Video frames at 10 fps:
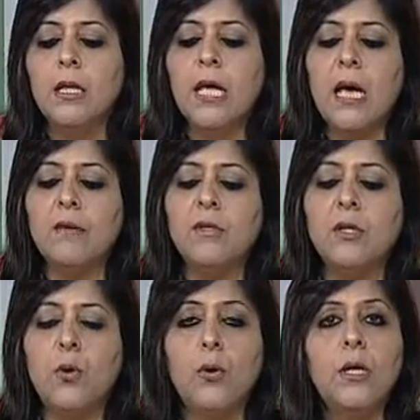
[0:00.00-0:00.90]
They have the
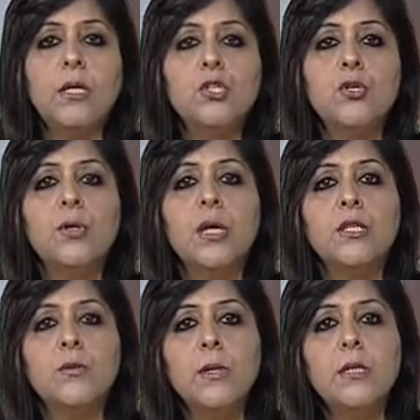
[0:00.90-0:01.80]
knowledge,
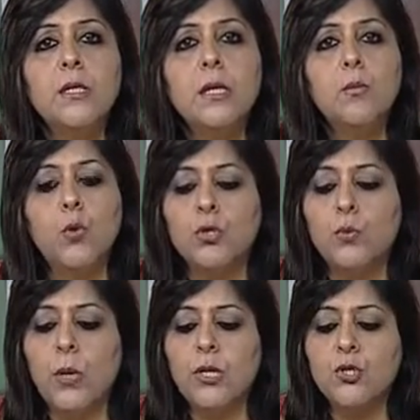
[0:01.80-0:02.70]
creativity,
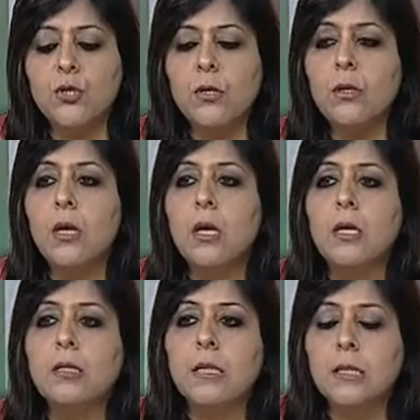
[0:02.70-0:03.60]
motivation,
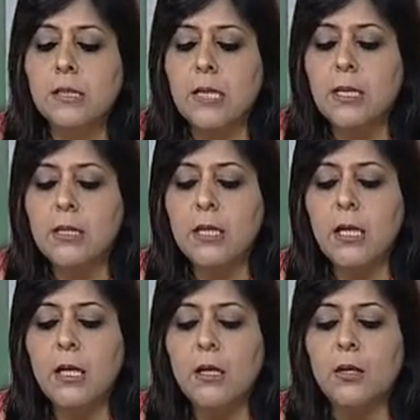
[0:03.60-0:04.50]

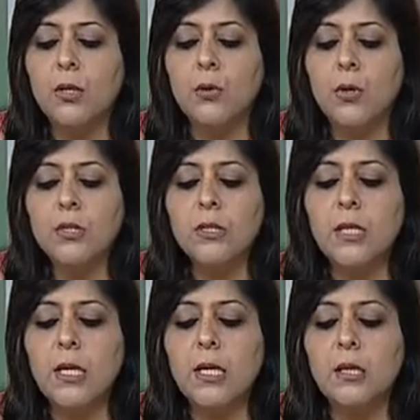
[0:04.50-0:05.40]
sincerity,
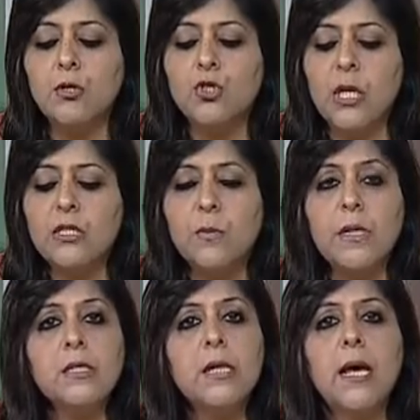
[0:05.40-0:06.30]
curiosity,
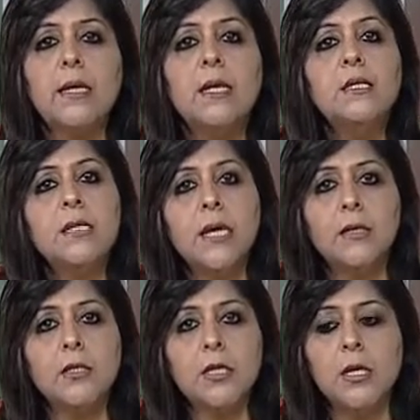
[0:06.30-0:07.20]
judgment, and
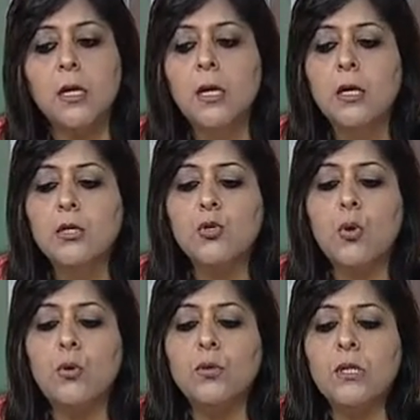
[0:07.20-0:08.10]
integrity. So,
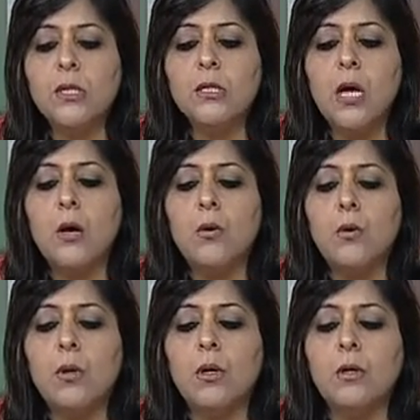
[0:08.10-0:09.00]
this is how
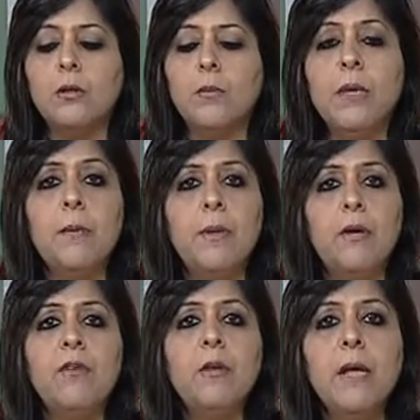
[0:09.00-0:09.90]
uh, the
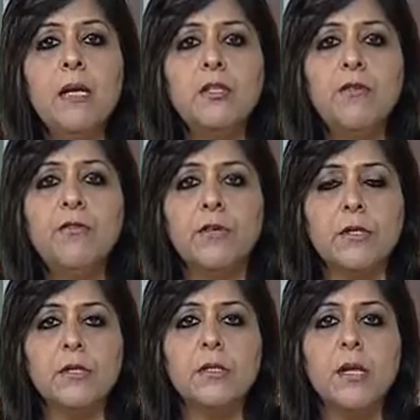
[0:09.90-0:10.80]
people will make a
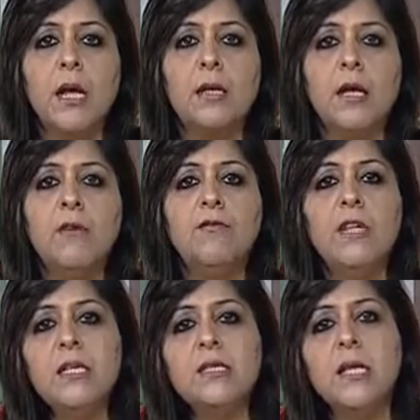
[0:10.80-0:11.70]
difference. And if
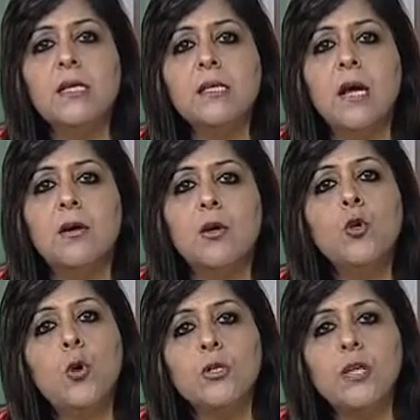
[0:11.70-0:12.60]
these things are
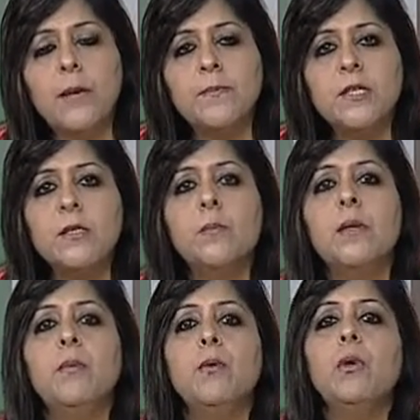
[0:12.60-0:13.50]
not absent, the
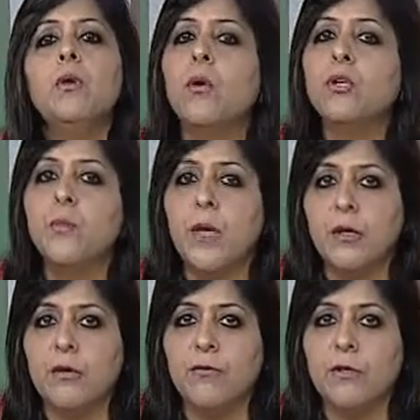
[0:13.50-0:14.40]
people will not make
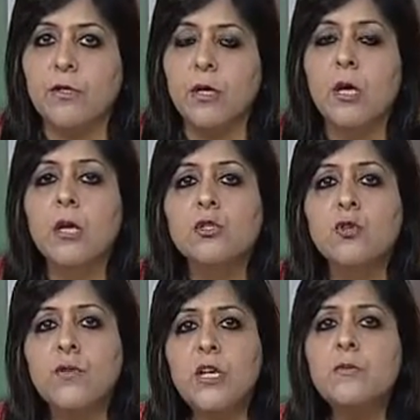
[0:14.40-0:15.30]
a difference.
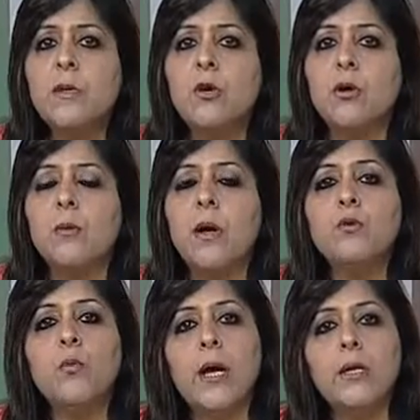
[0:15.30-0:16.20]
So, first we talk
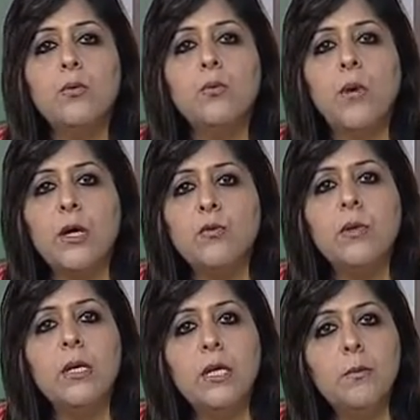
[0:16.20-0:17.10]
about why do why do
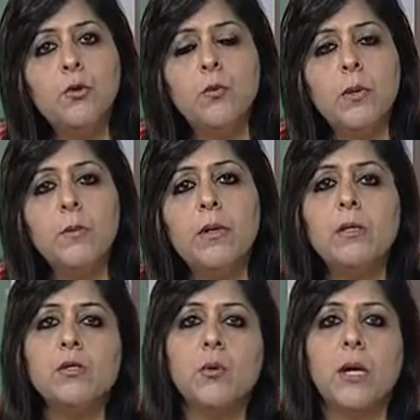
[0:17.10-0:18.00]
we need good
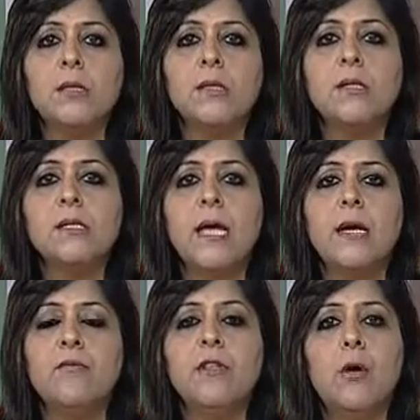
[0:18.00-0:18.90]
people? So, answer is
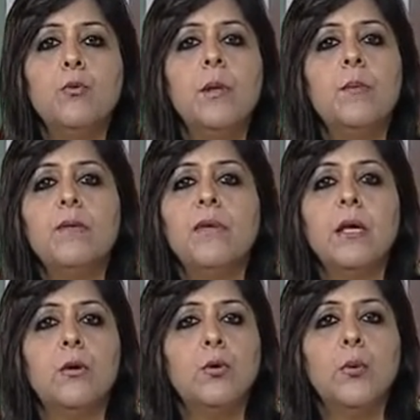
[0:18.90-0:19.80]
that without people we
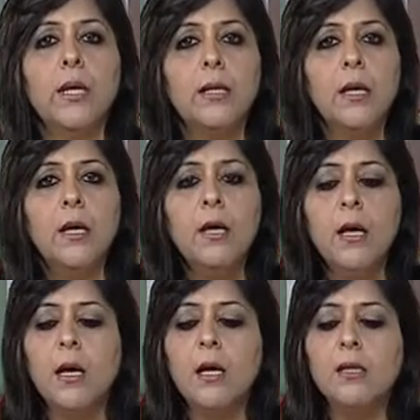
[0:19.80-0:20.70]
cannot do anything.
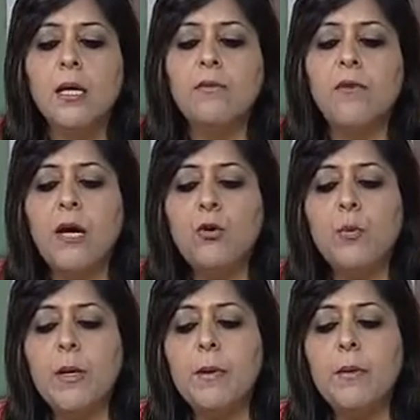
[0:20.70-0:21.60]
Then, why do
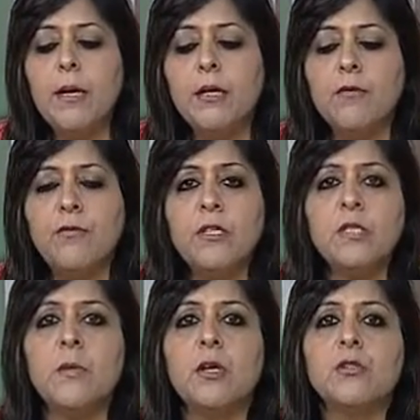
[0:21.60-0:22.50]
people make a
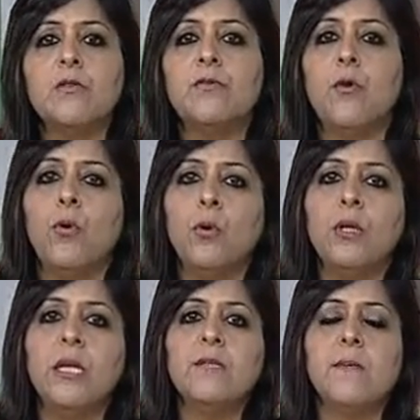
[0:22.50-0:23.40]
difference? Because of all
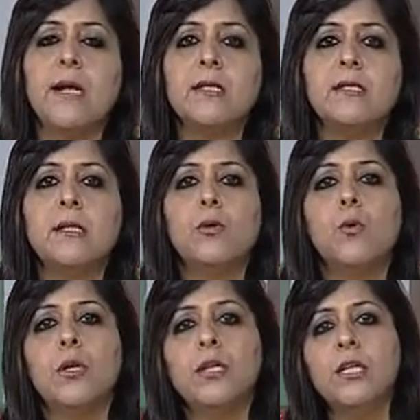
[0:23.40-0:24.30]
these factors and the
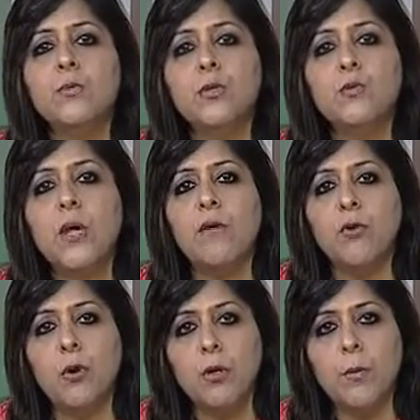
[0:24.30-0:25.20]
qualities which we have
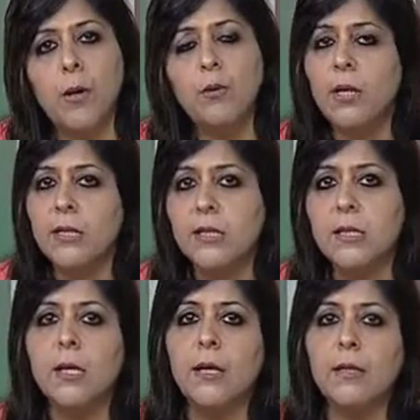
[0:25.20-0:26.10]
talked about. Let us
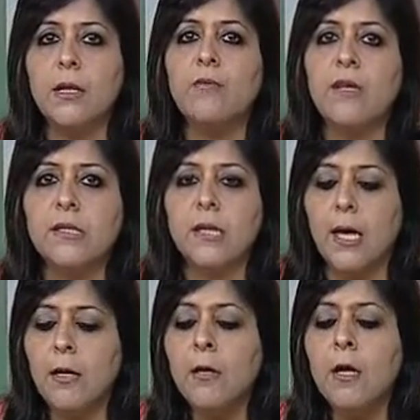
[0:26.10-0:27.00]
narrate them once
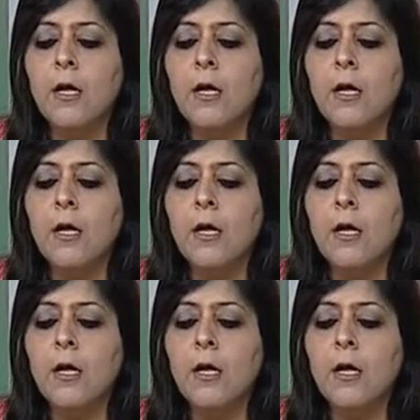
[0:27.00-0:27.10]
again: